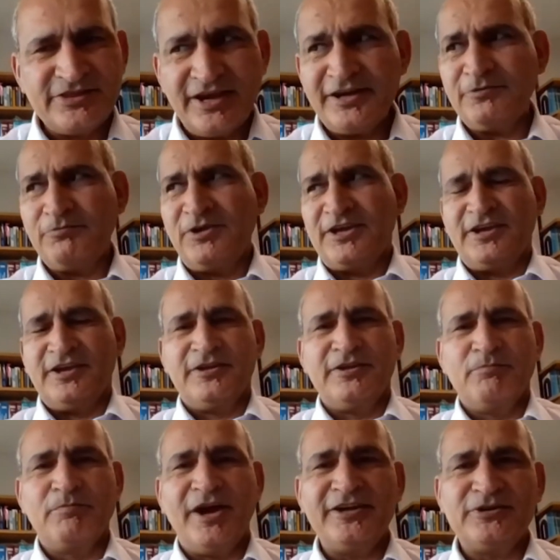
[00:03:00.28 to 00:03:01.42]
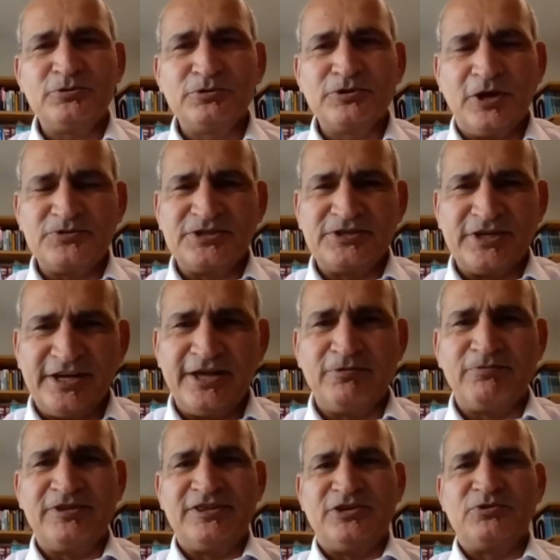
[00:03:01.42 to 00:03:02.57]
That way, by
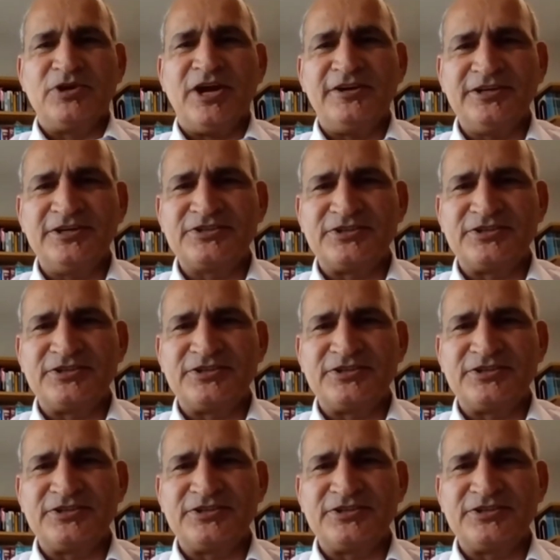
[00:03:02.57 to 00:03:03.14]
2011, the United